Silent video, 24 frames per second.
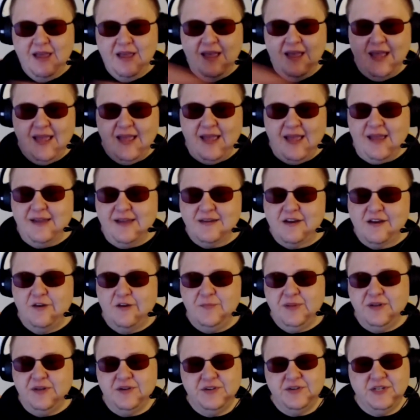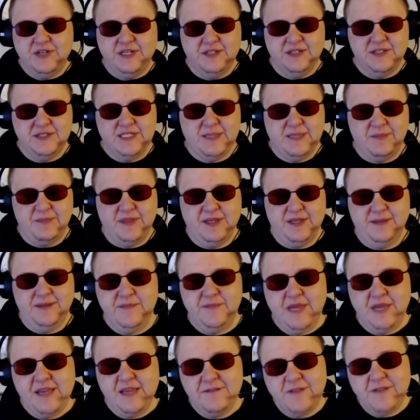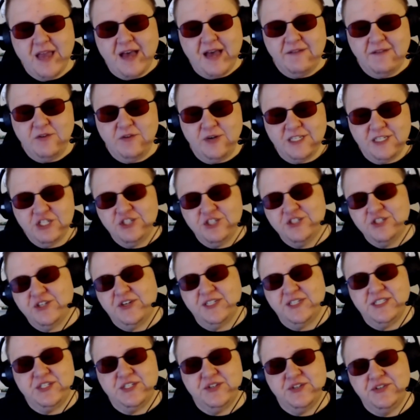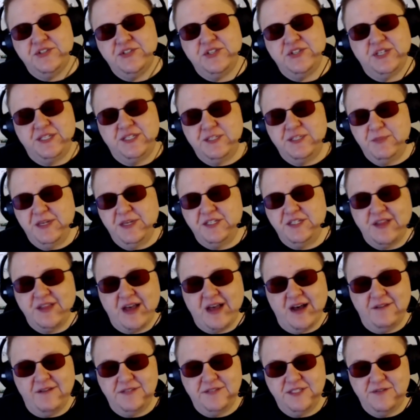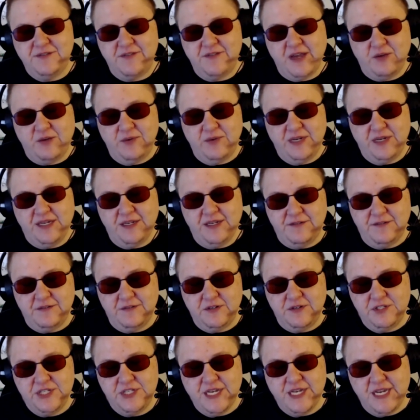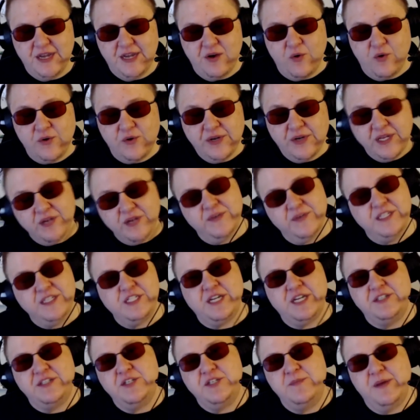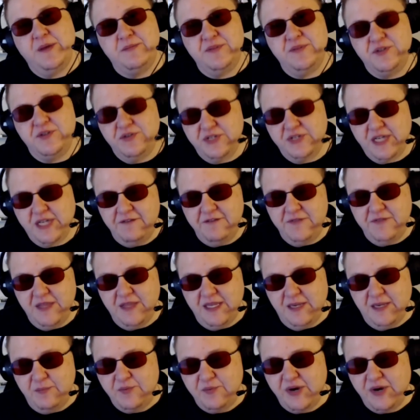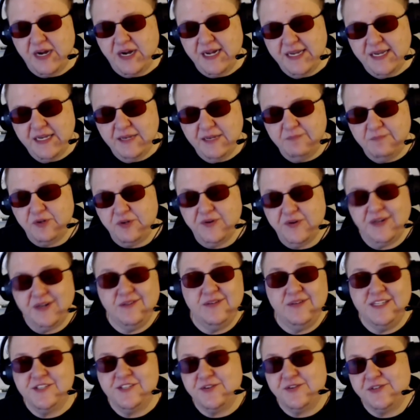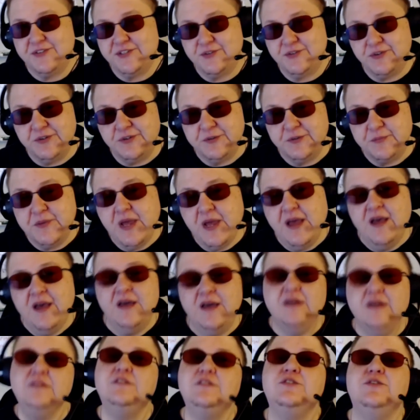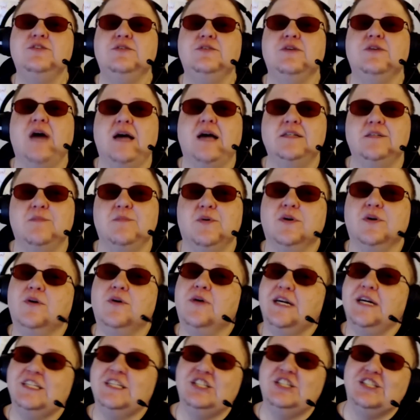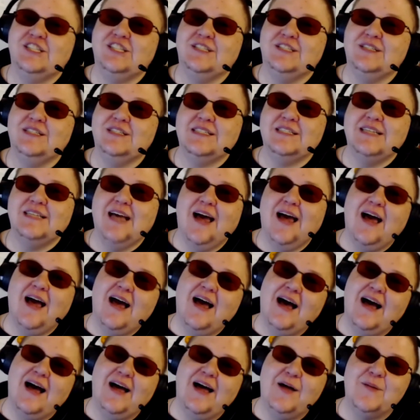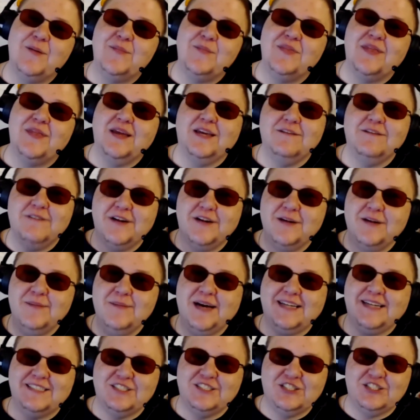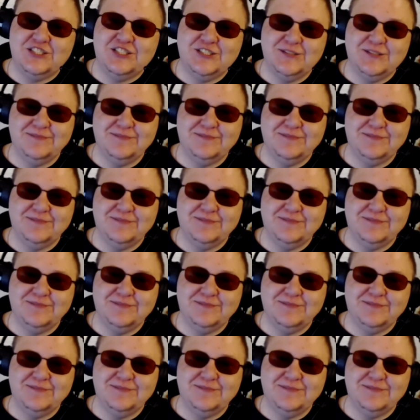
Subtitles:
and I hope you learned a little something. If you have questions or concerns, you can speak to the Office of Equity and Diversity, or you can reach out to members of the Pride Employee Resource Group to ask more questions. Thank you very much.